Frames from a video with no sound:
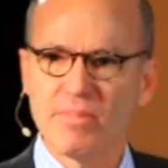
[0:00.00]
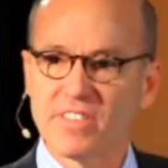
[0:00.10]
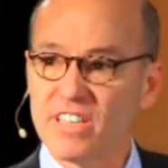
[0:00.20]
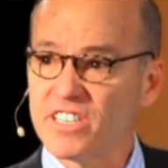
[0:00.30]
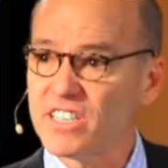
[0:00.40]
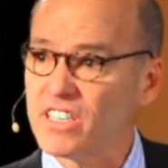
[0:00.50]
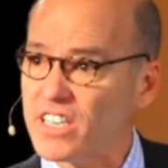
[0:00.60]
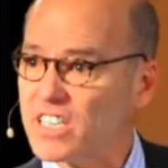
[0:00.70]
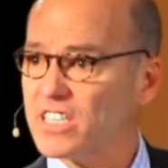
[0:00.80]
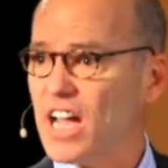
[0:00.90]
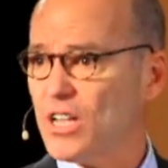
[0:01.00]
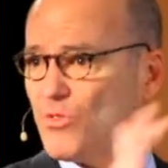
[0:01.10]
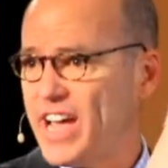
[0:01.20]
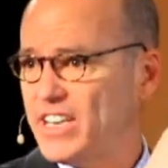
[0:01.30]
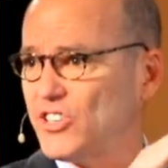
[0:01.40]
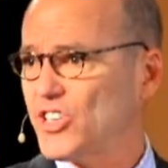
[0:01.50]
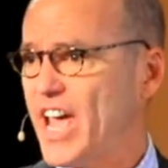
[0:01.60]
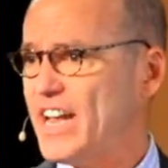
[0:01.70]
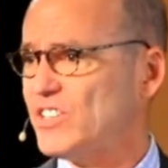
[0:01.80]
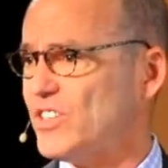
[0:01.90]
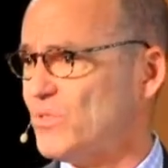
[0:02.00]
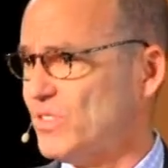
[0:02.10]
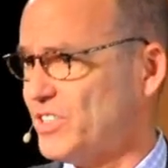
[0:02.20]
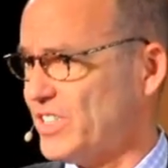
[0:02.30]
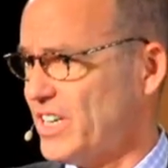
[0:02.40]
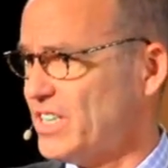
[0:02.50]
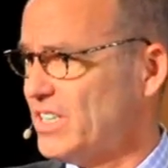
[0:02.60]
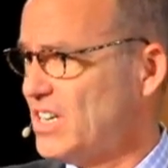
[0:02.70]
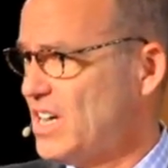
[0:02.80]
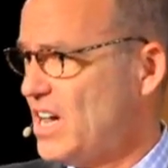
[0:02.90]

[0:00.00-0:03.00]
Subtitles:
But this is an accelerating change that we're seeing